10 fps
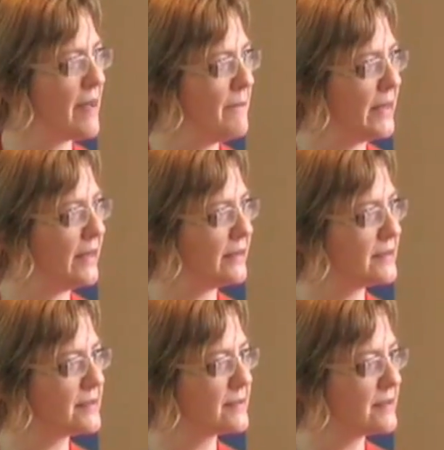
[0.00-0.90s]
10
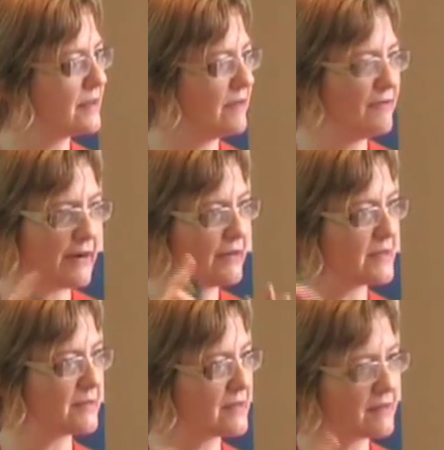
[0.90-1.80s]
minutes, and
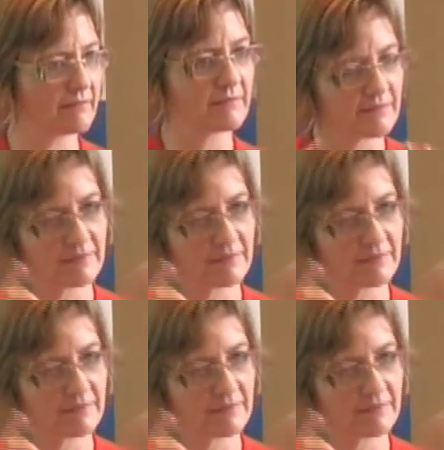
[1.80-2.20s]
various